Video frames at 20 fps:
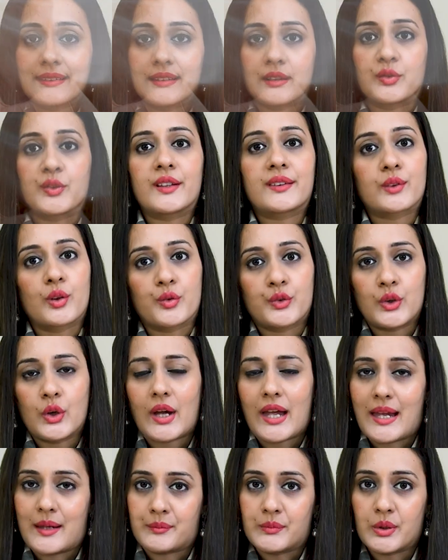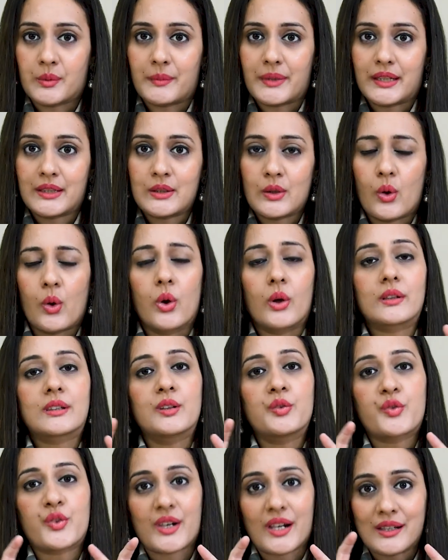surface of your abdomen or
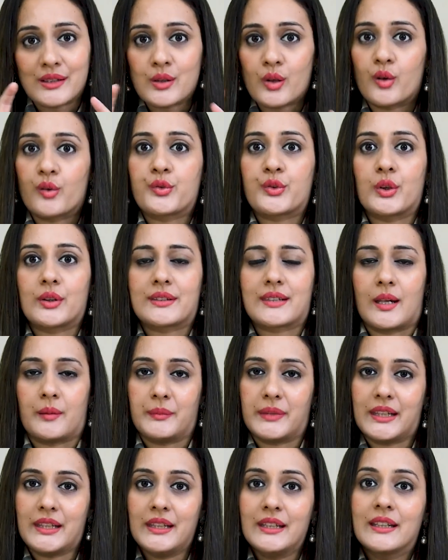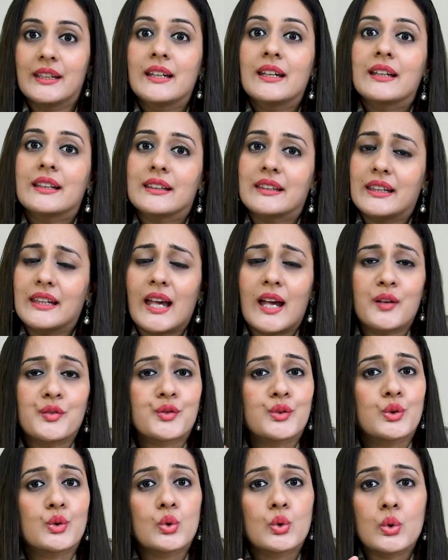the front of your tummy. They have
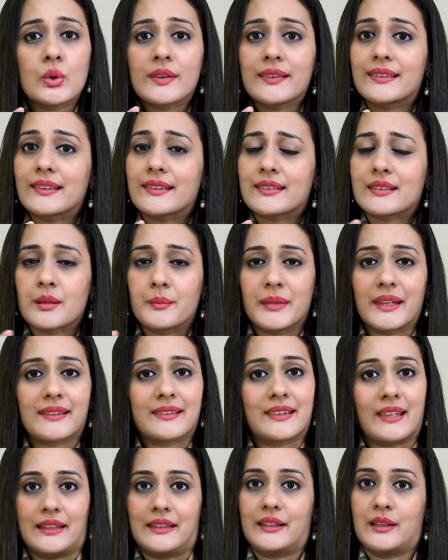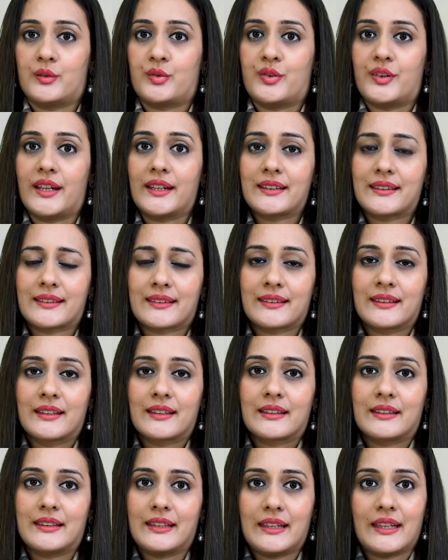no systemic side effects.
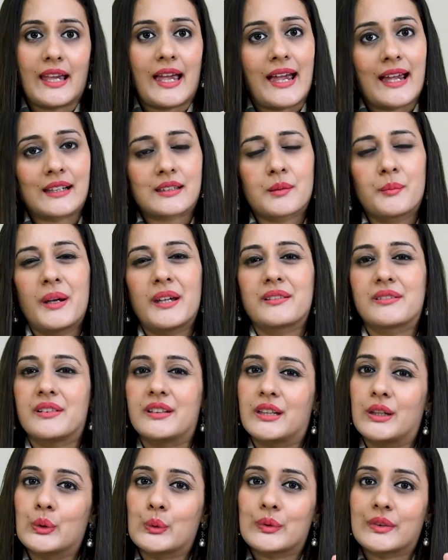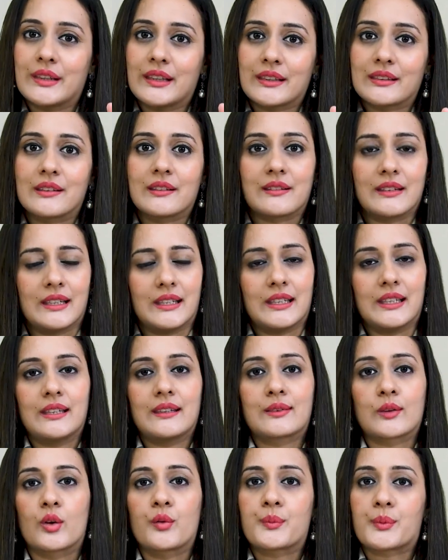They act by reducing the
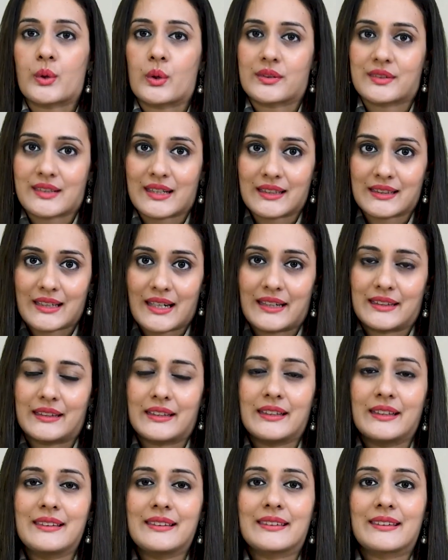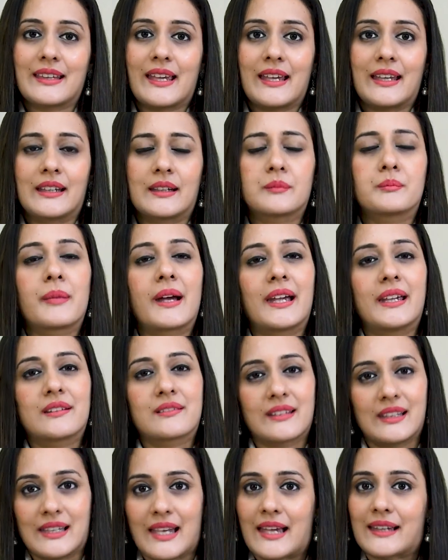release of prostaglandins and by
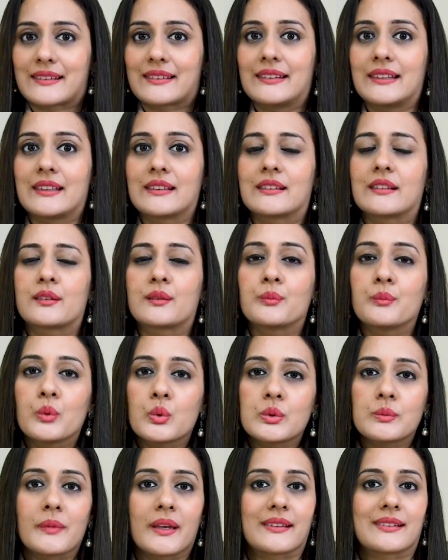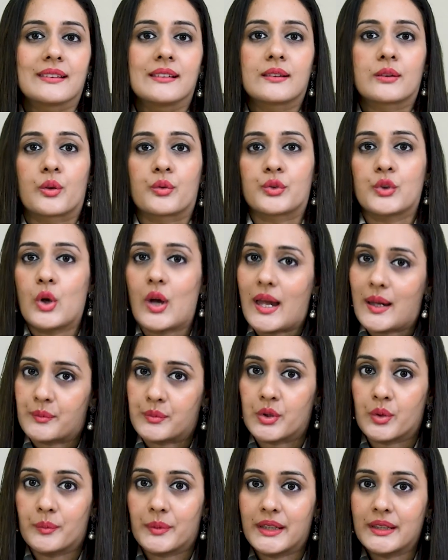relaxing the smooth muscles of your
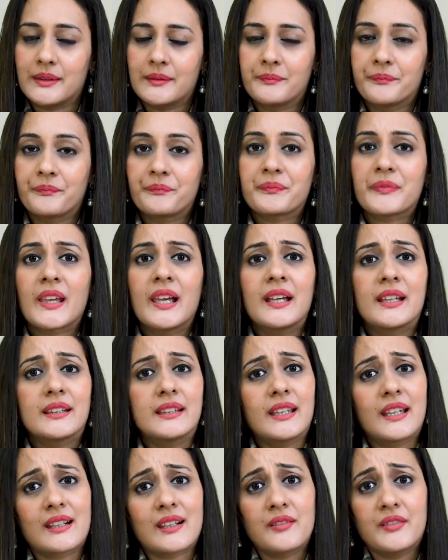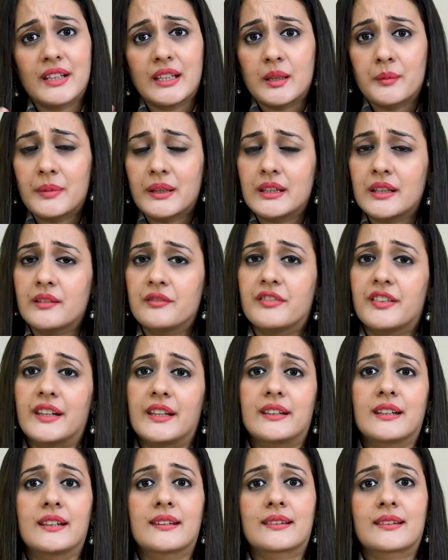abdomen. They are available in
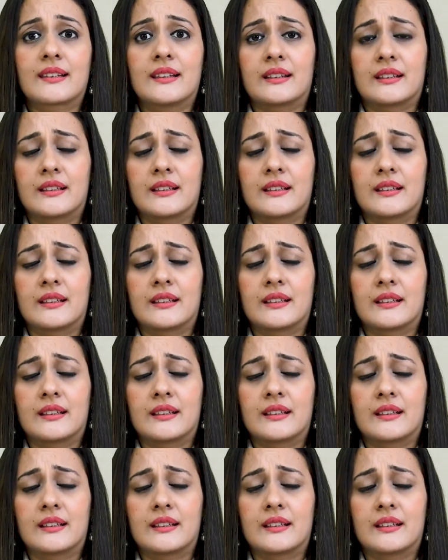various